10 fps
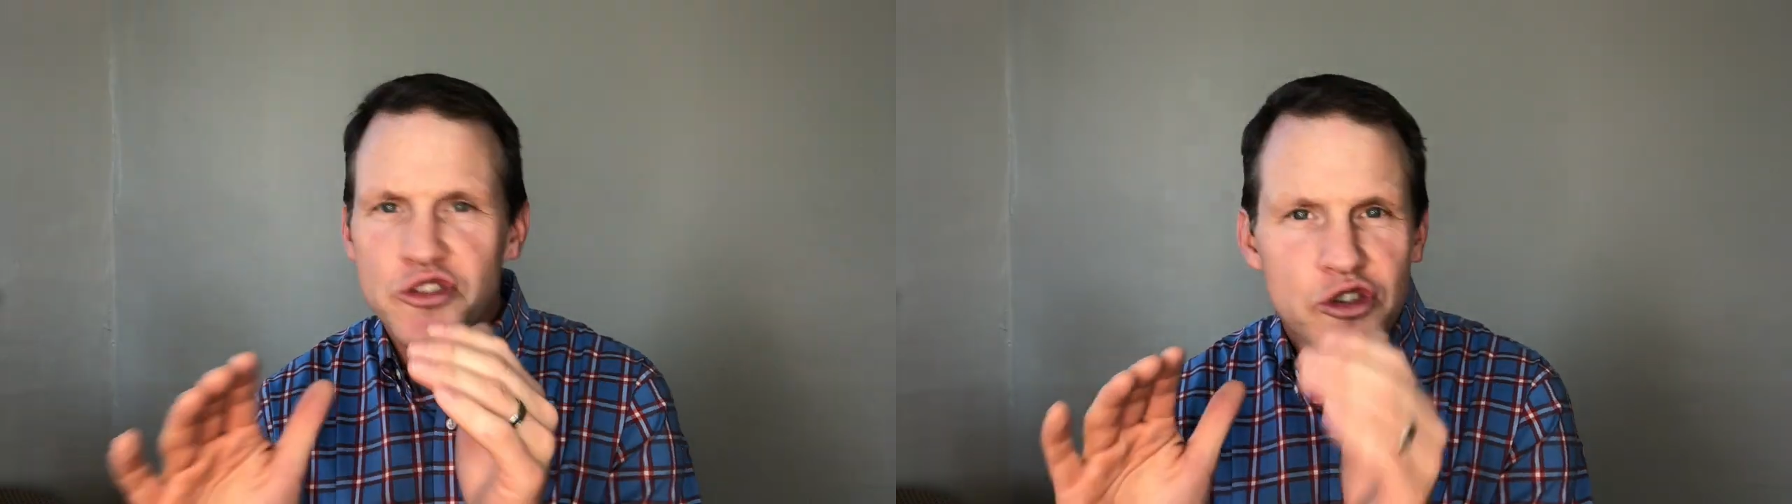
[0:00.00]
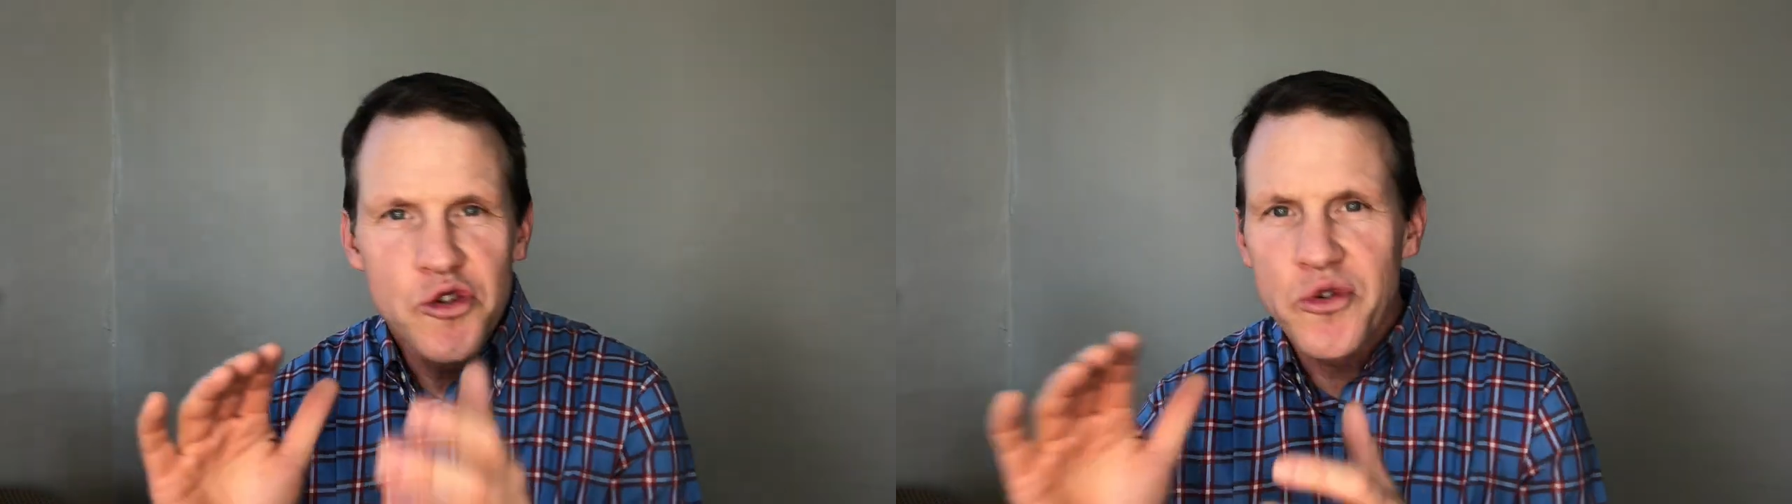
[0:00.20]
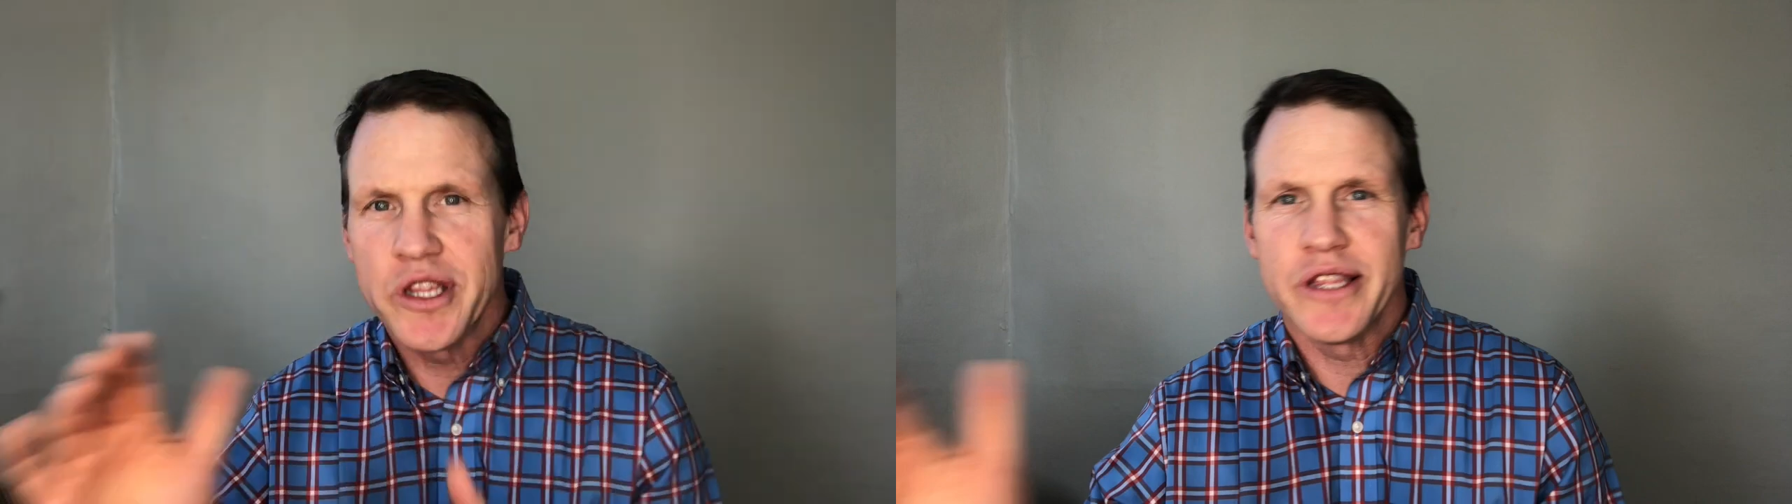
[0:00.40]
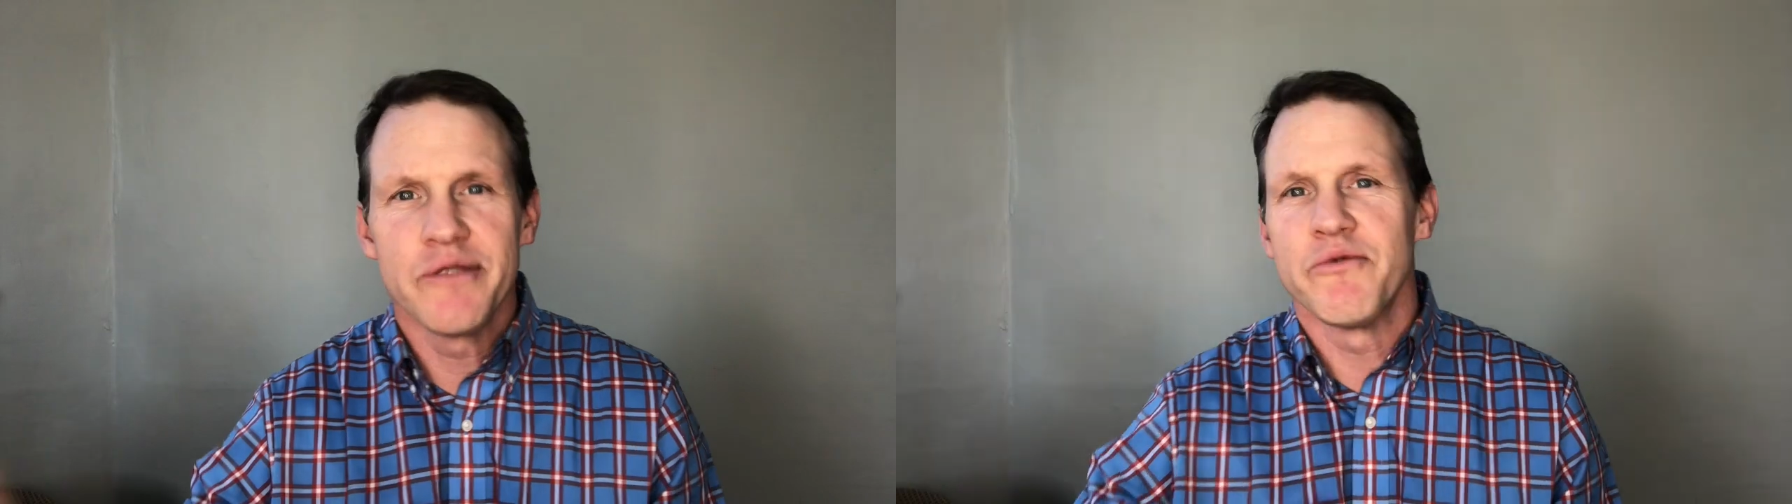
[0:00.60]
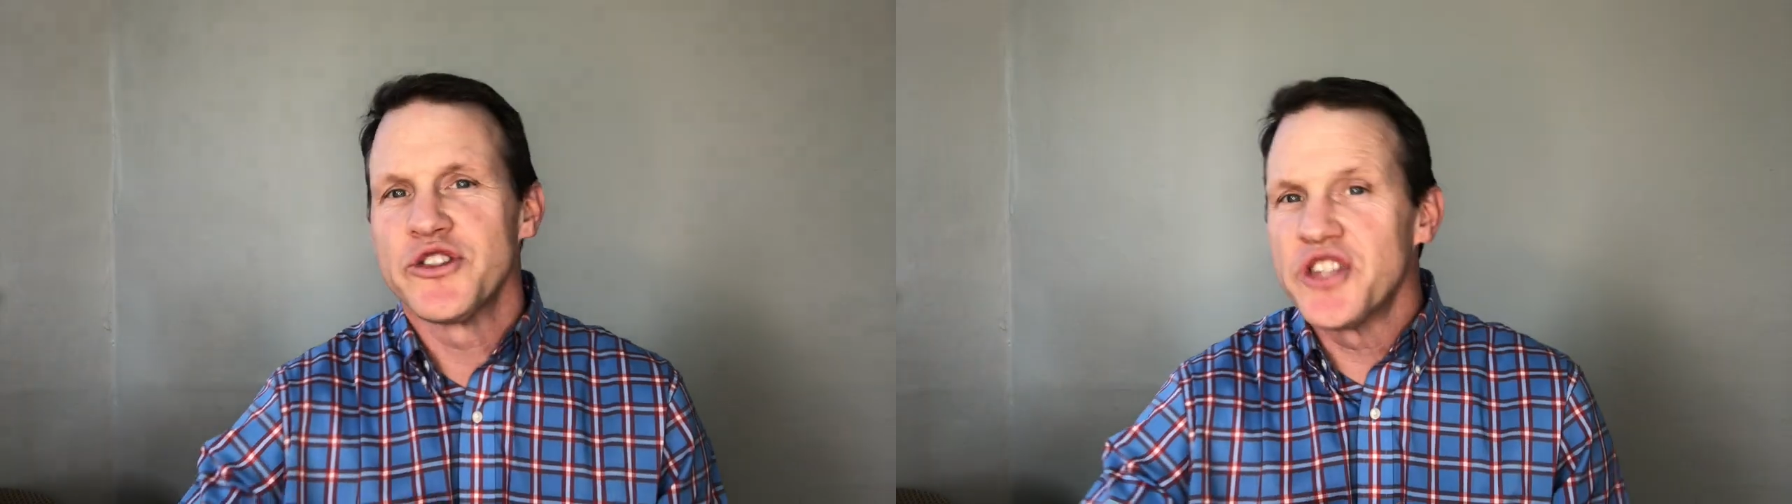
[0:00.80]
You
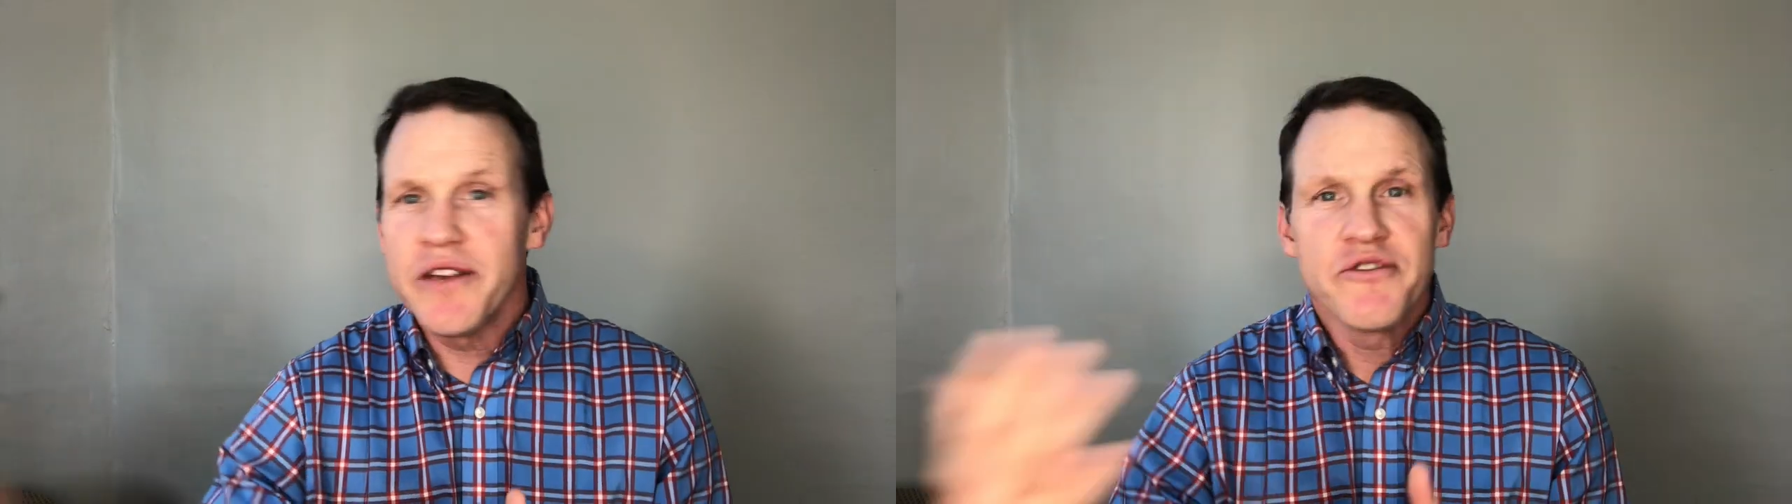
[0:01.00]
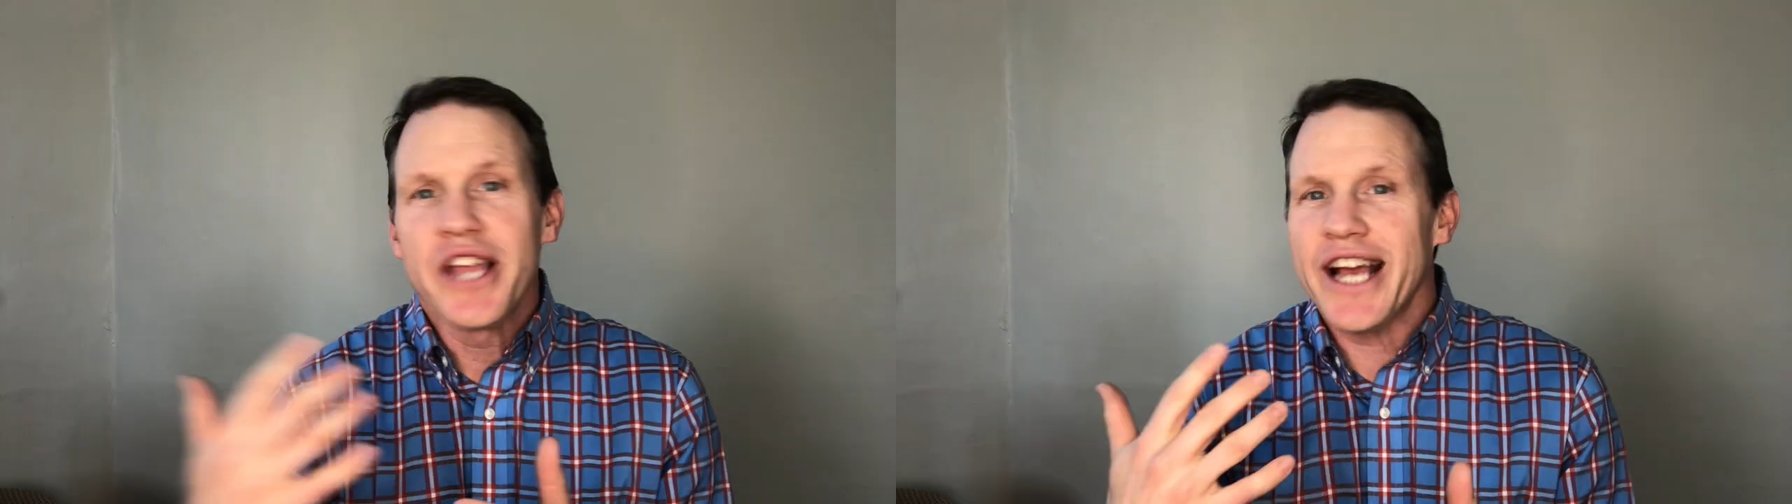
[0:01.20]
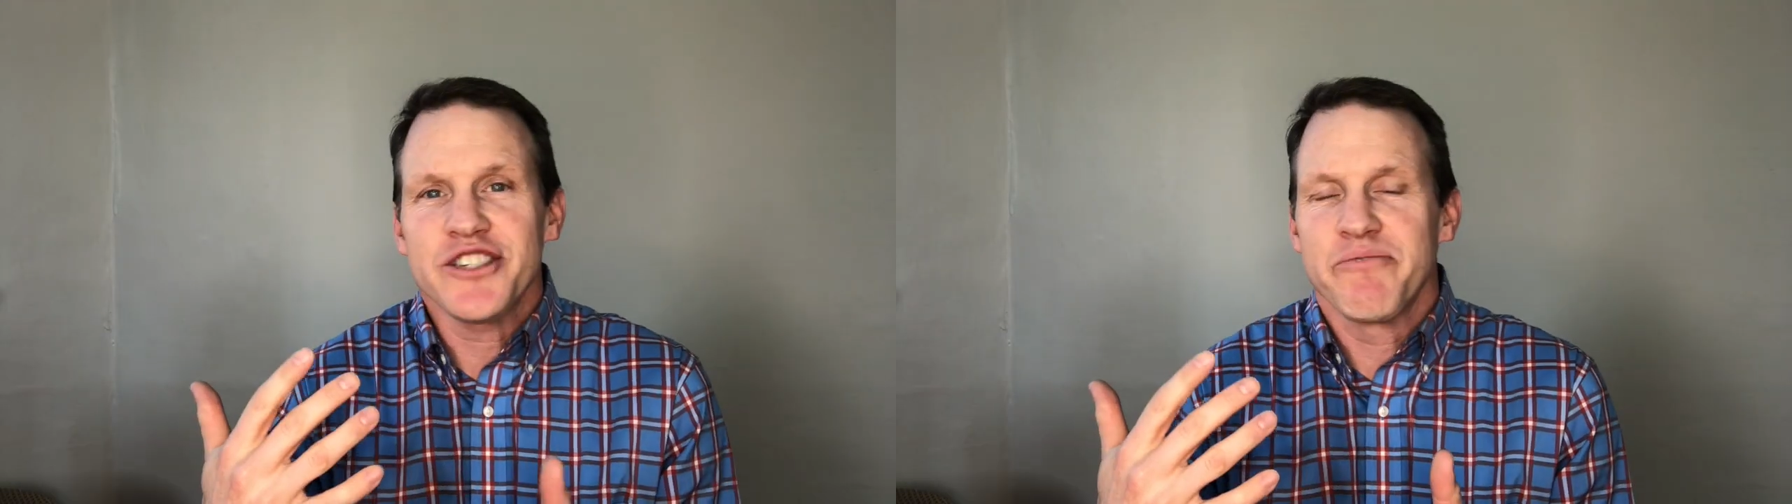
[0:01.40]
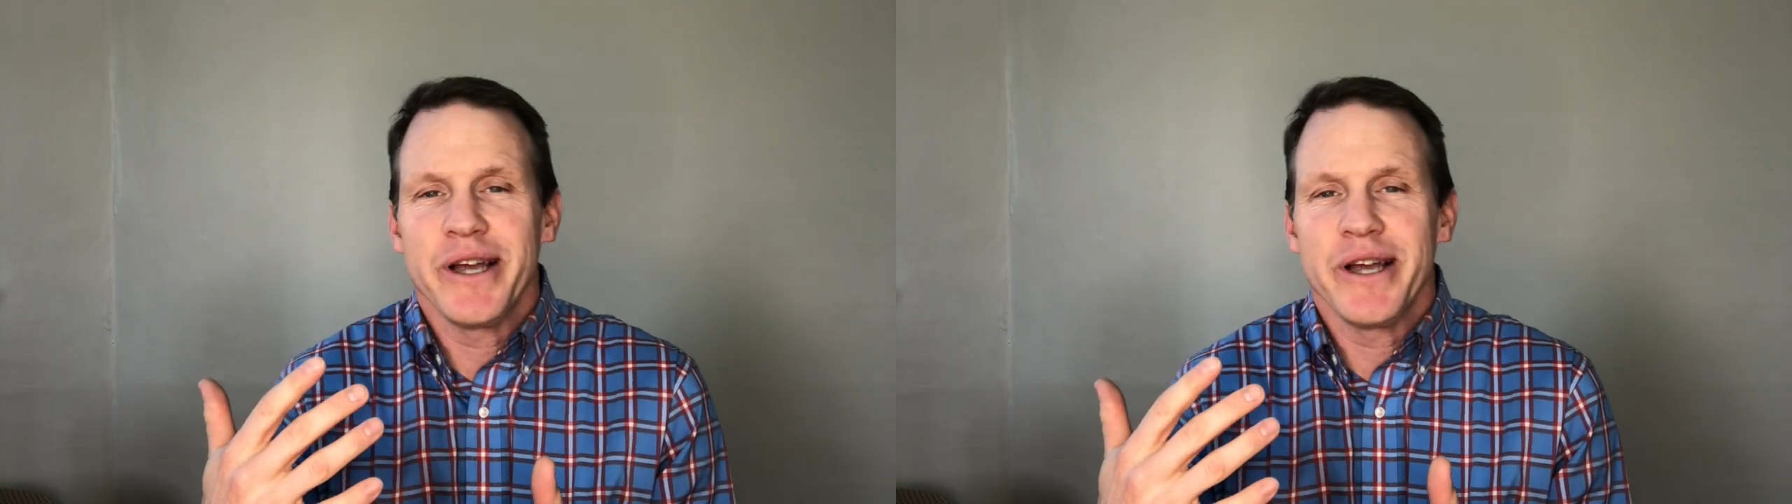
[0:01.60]
can receive text